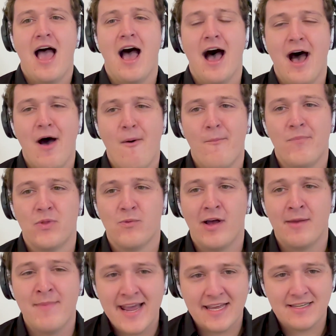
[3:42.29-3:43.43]
Um, well,
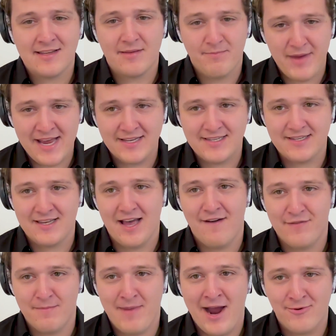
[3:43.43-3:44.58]
I make it to the base
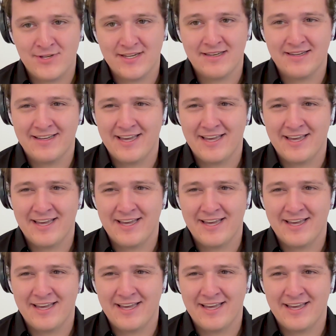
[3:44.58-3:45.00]
of the mountain.